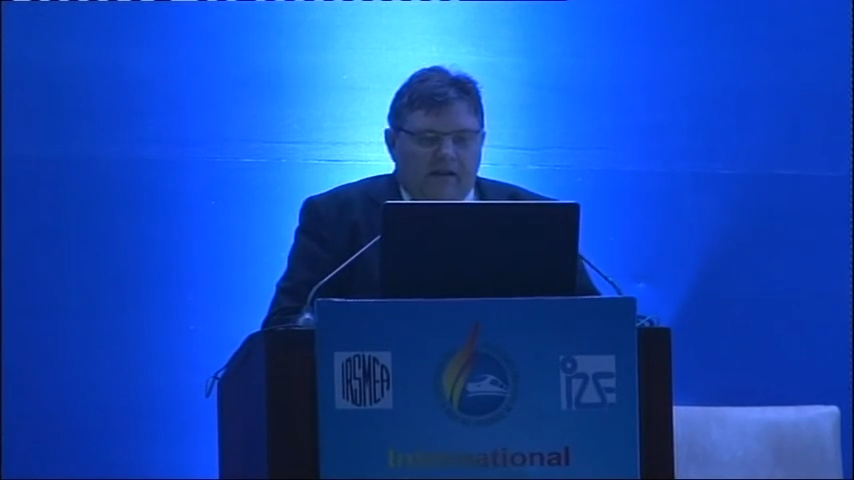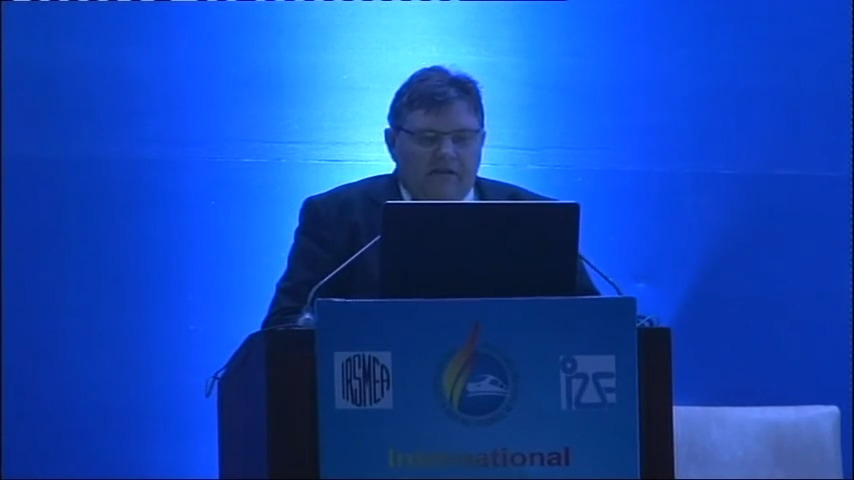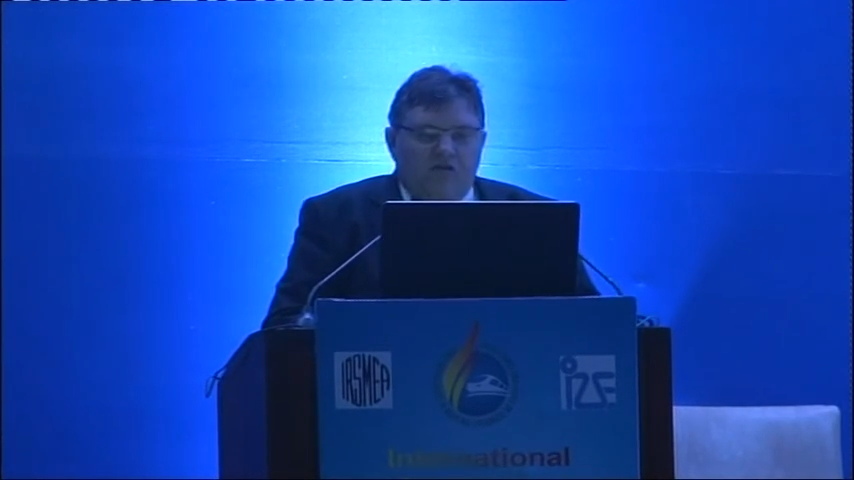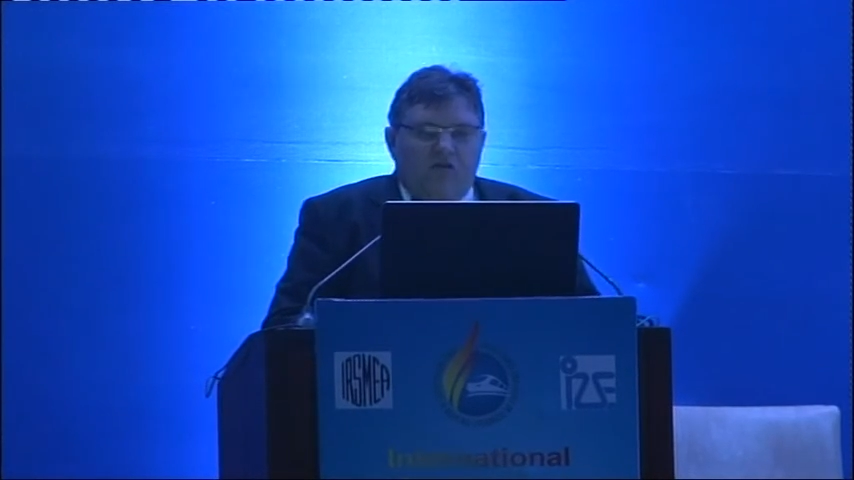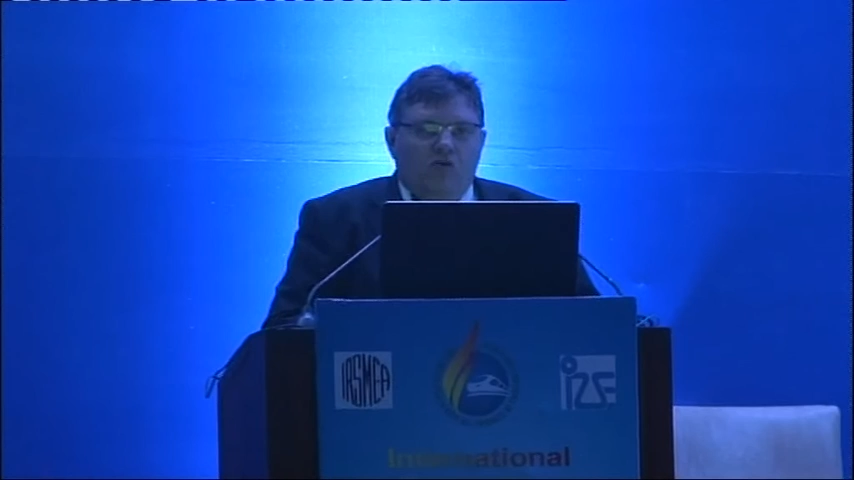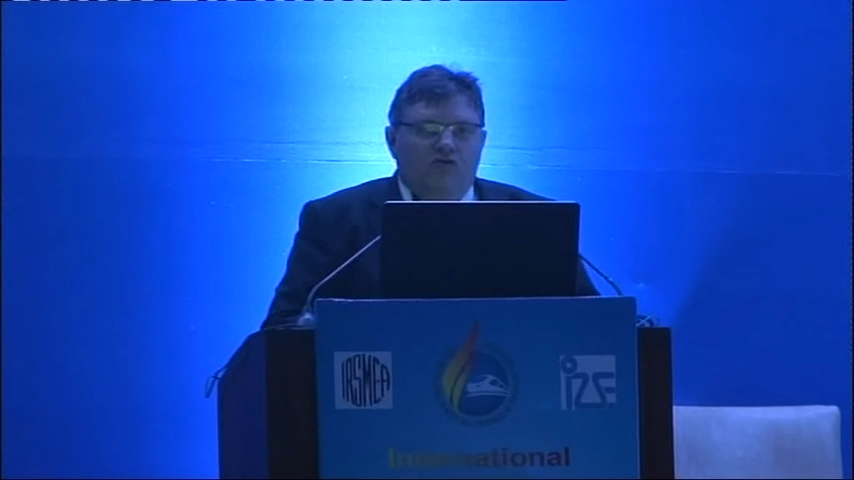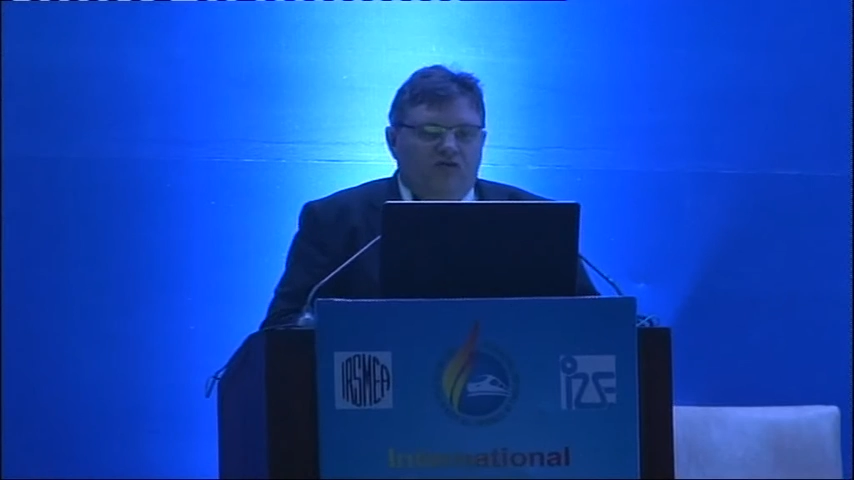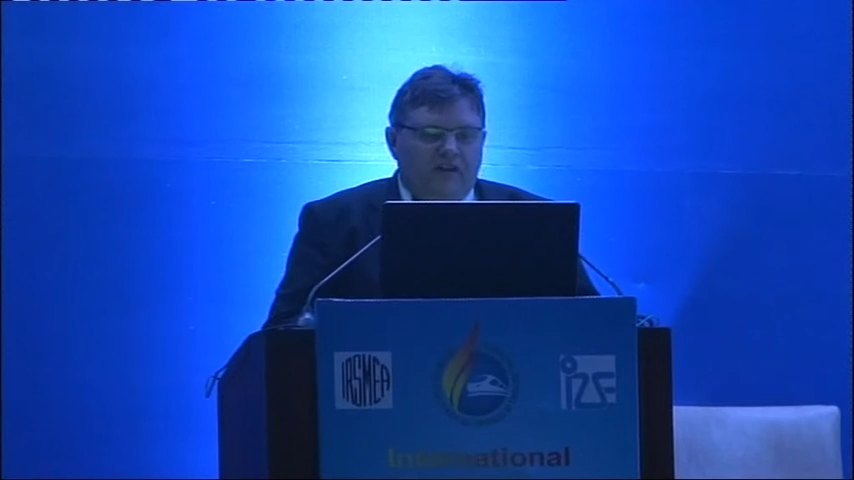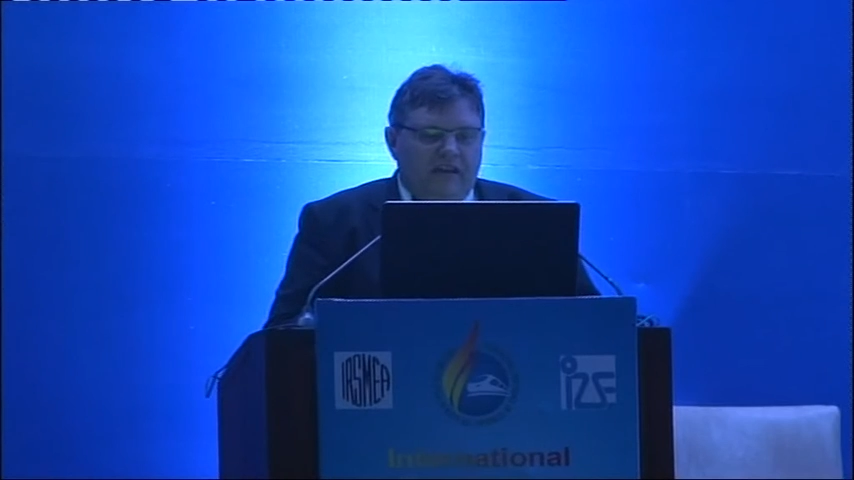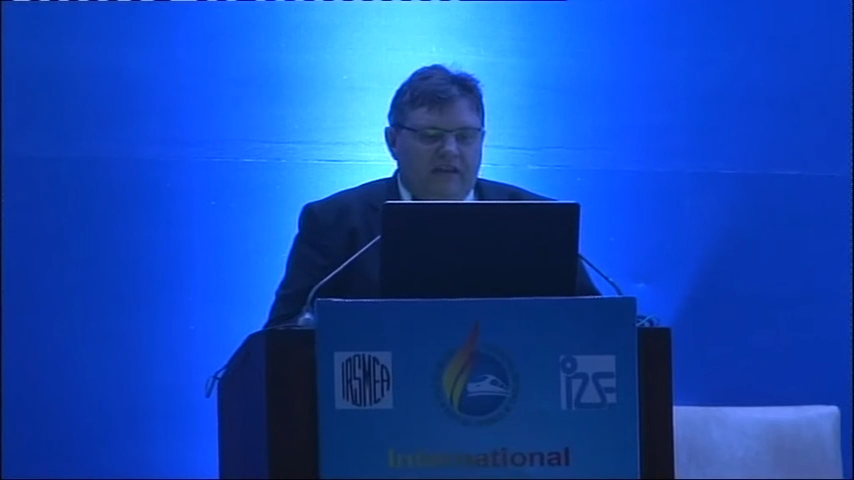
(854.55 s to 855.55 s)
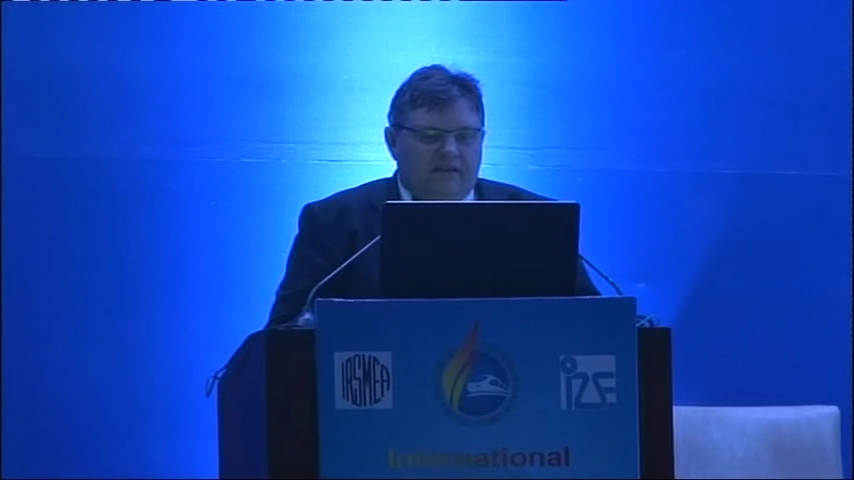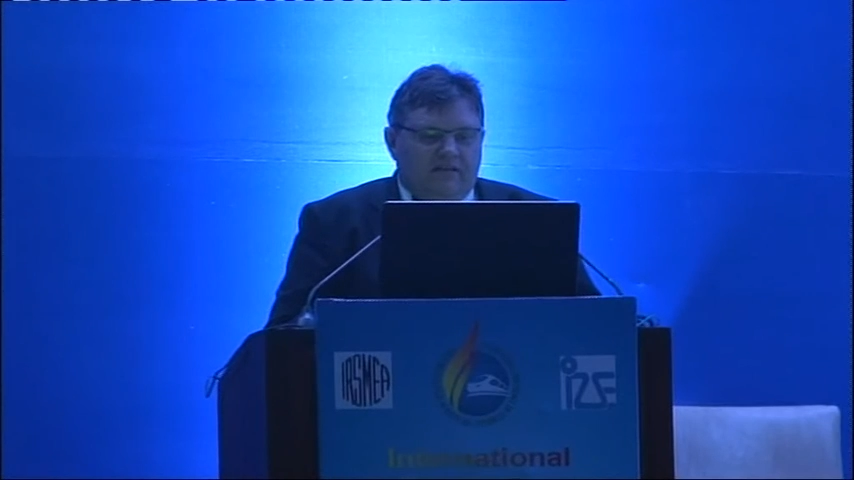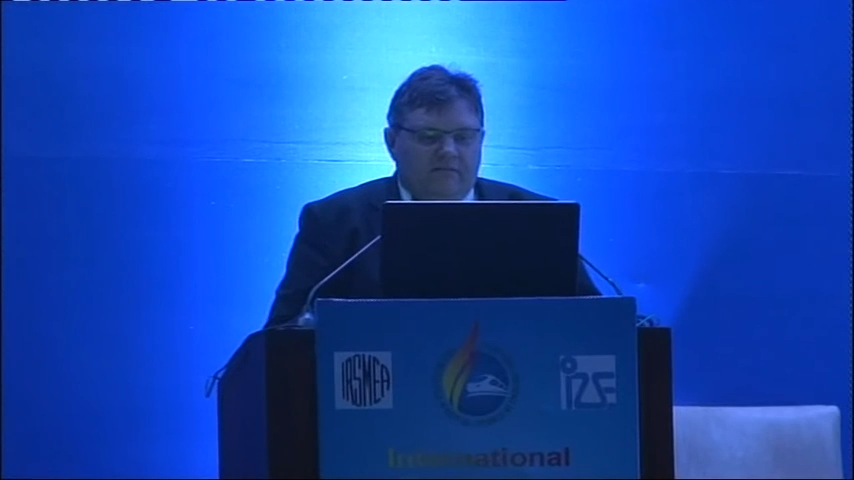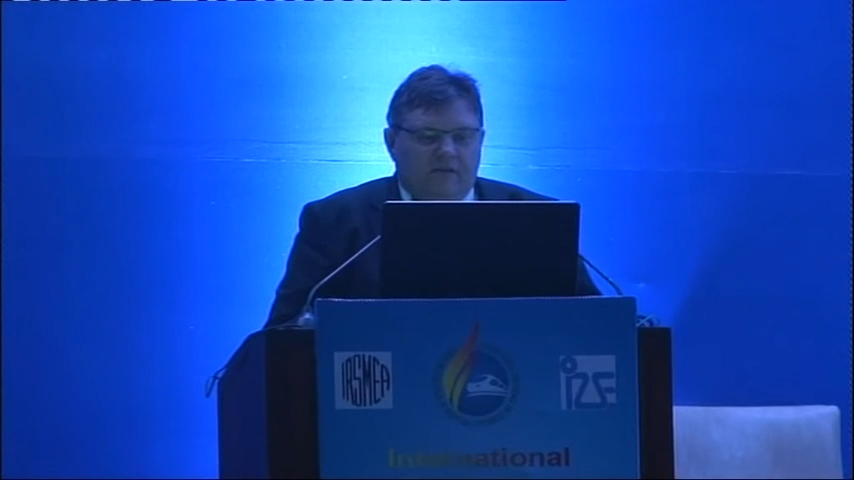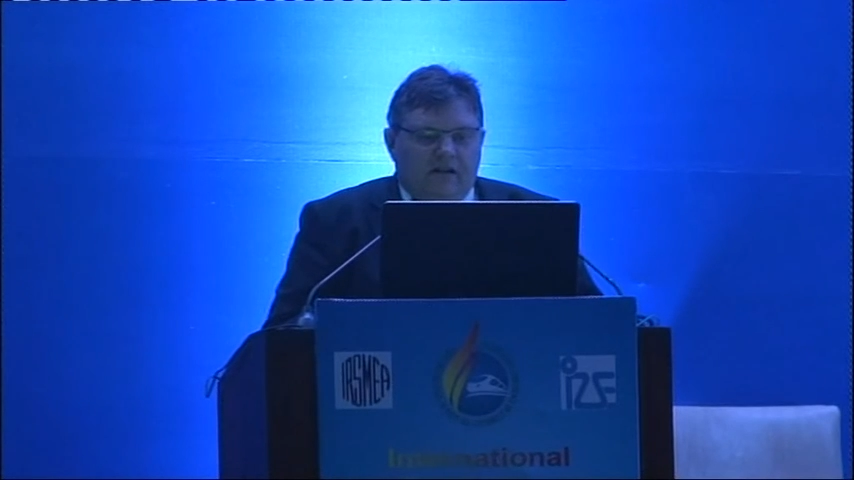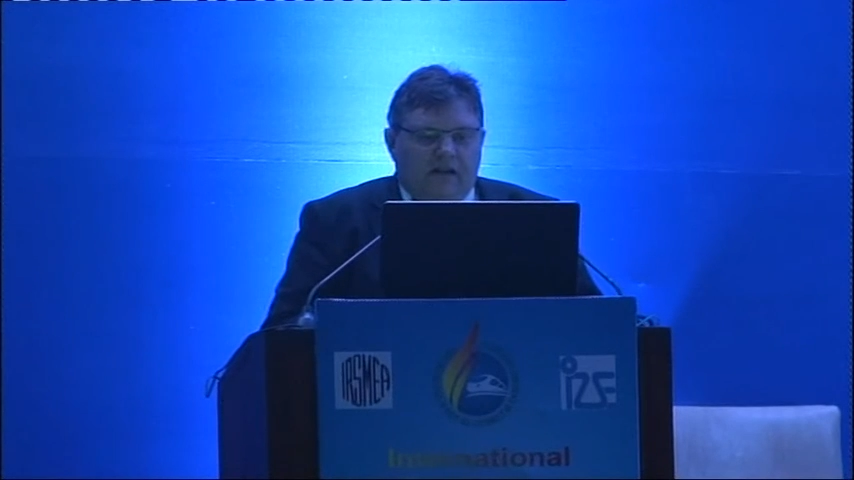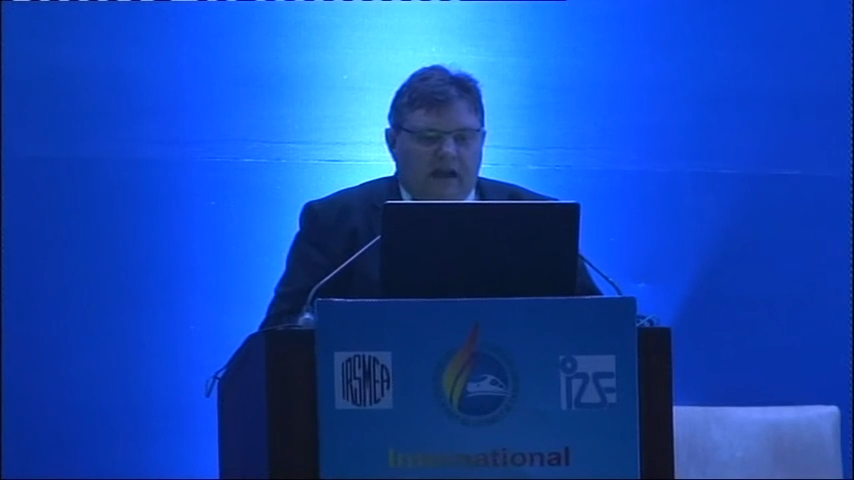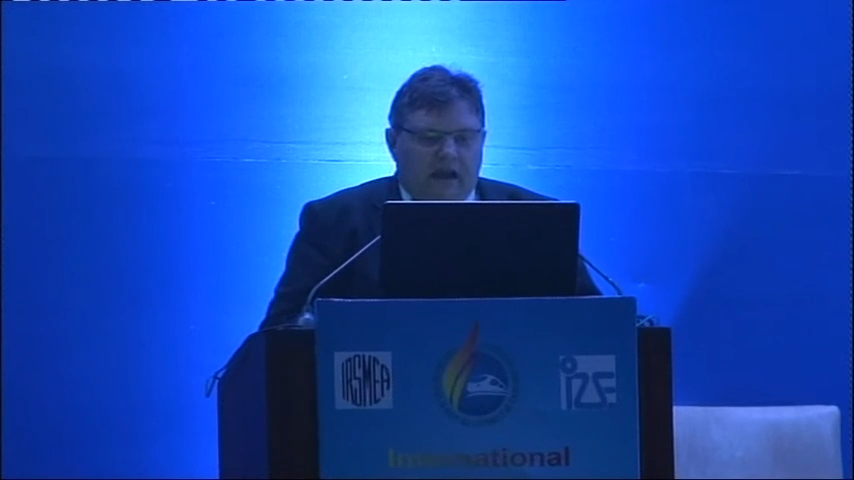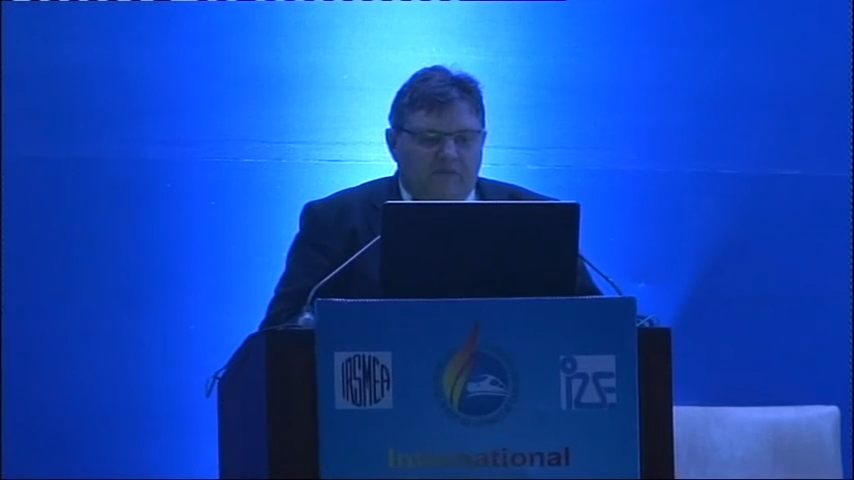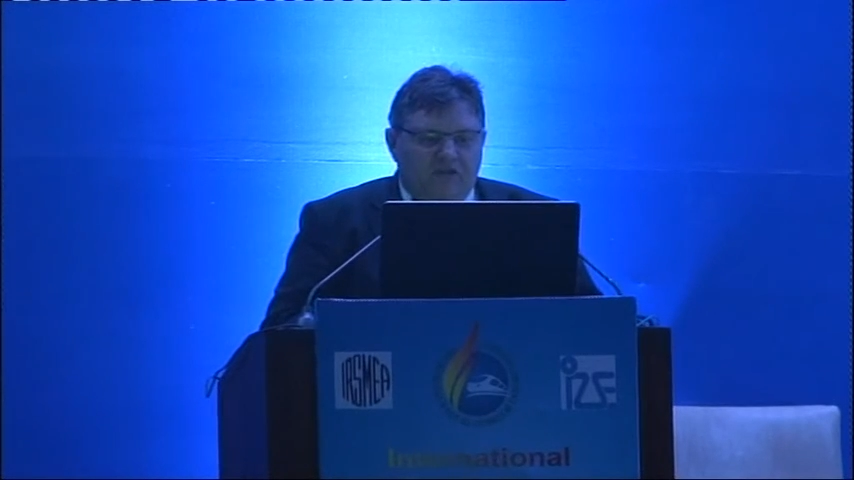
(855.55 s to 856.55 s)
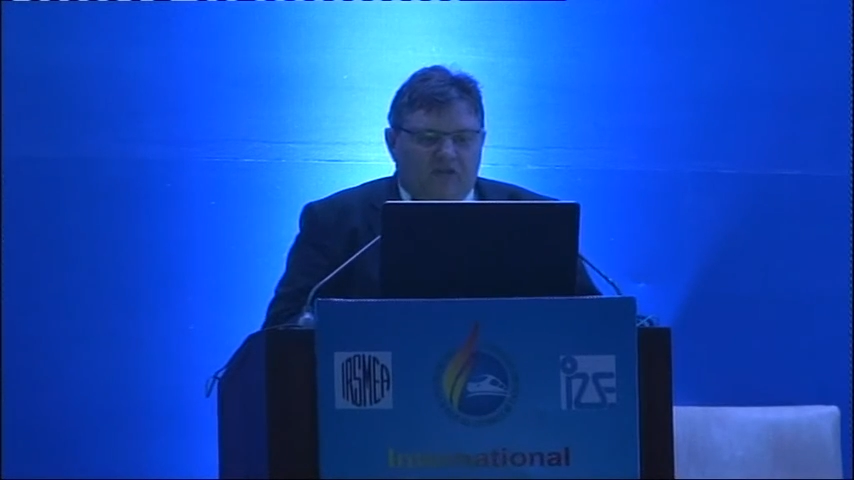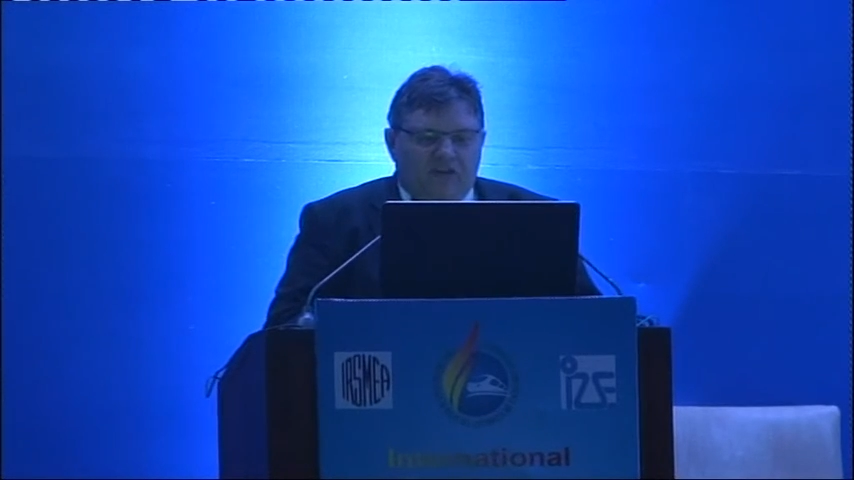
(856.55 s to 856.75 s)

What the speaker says: you could read your